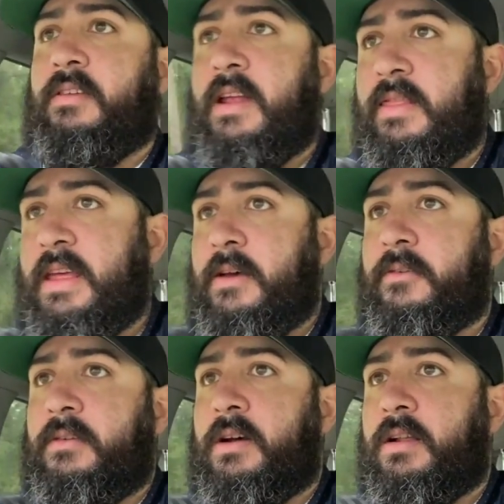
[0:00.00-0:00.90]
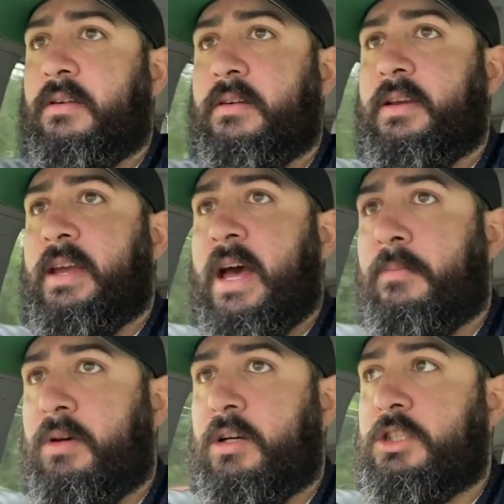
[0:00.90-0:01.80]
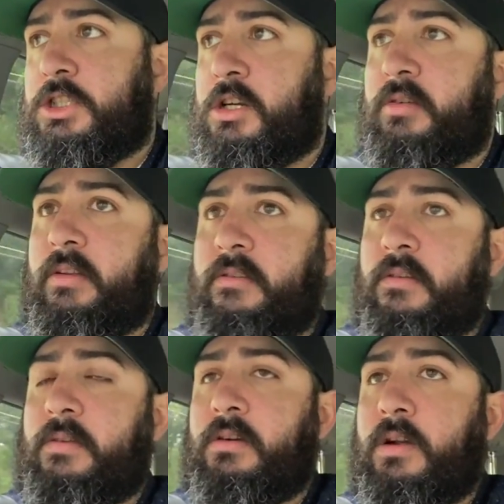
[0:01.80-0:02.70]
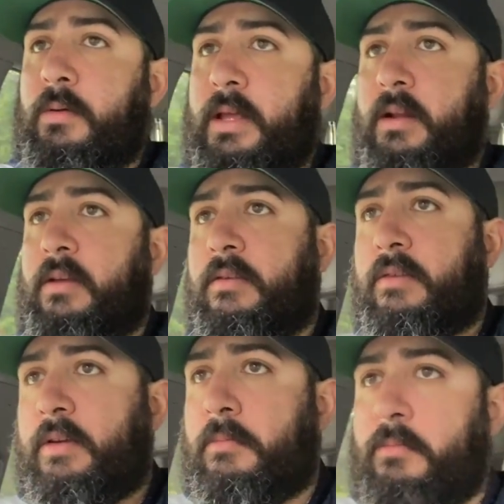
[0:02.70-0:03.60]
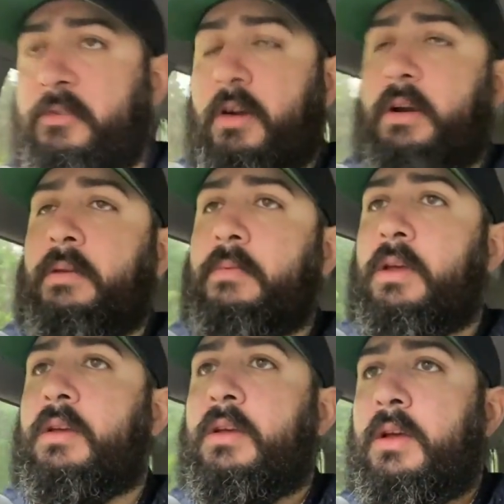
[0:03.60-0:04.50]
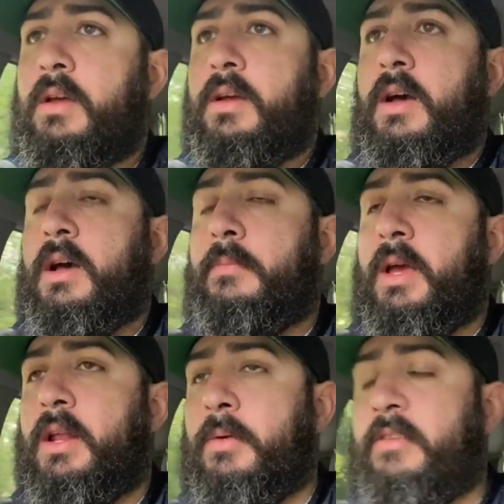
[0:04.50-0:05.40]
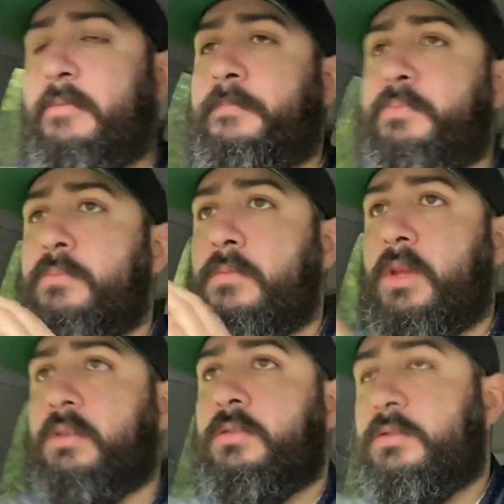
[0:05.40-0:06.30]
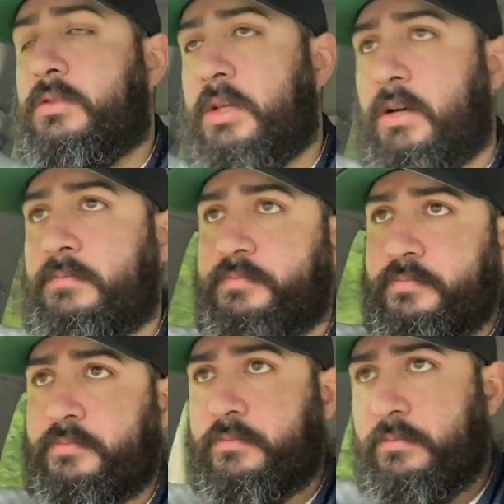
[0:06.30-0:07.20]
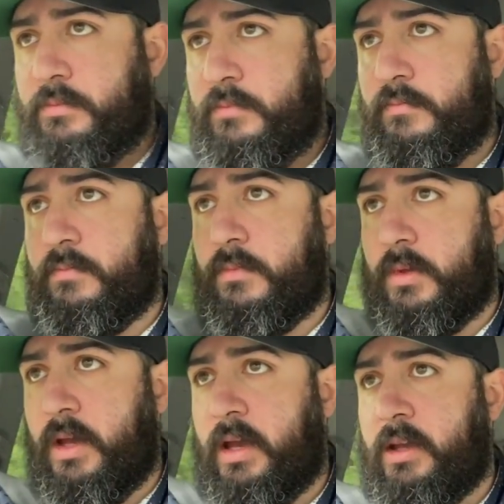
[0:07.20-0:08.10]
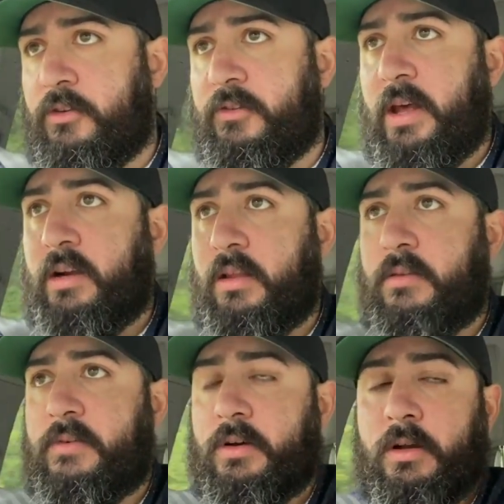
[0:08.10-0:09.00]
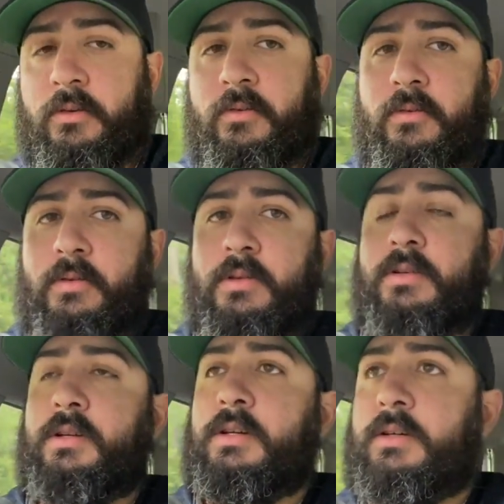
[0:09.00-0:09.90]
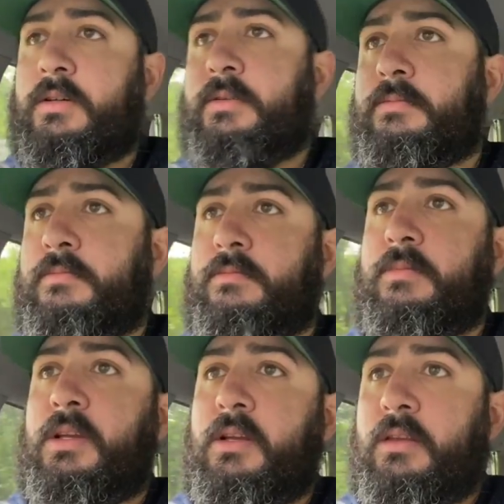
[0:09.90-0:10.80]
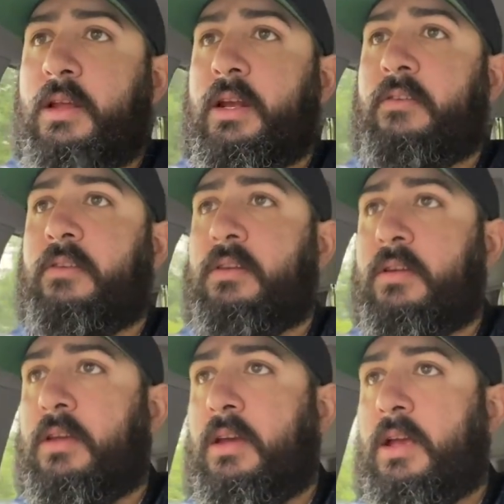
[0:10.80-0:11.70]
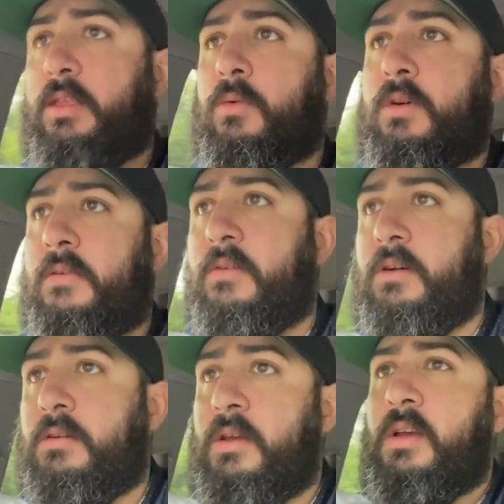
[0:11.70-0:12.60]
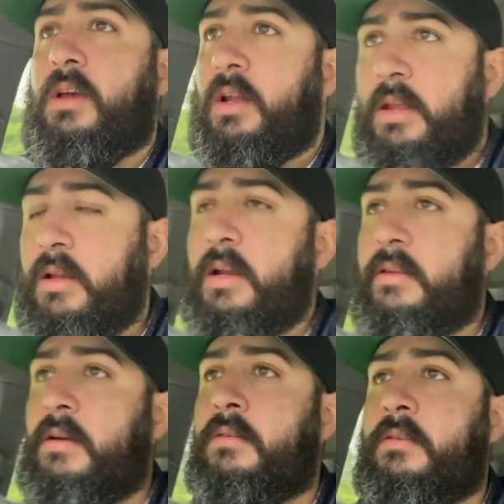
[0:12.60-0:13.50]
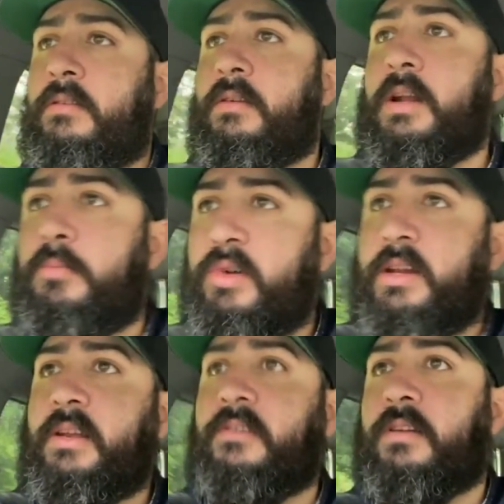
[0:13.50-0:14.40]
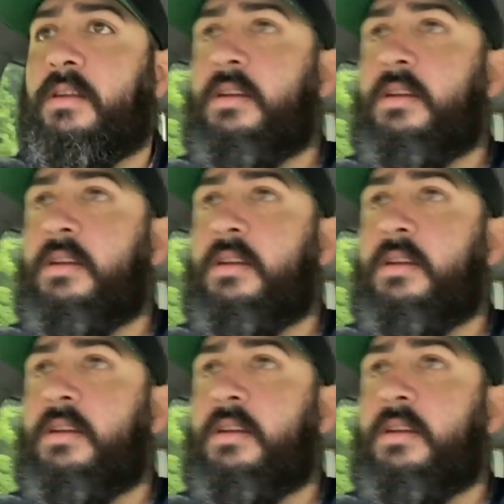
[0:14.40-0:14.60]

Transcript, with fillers: ten thousand dollar gap assurance. If you don't know what that is, I'm sorry. Um, anyways, so I just edited the photos um, that I took at the waterfall, and I think they turned out pretty decent.